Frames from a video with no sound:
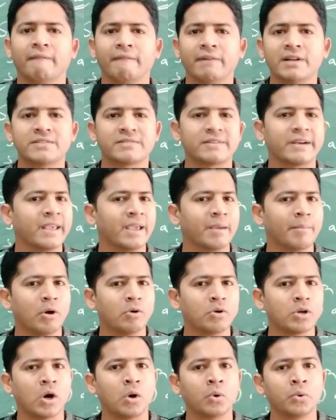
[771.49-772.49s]
We'll study
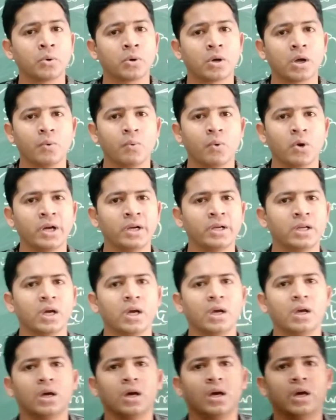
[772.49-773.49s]
about how to
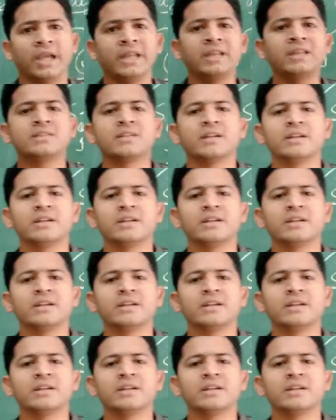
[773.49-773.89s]
convert any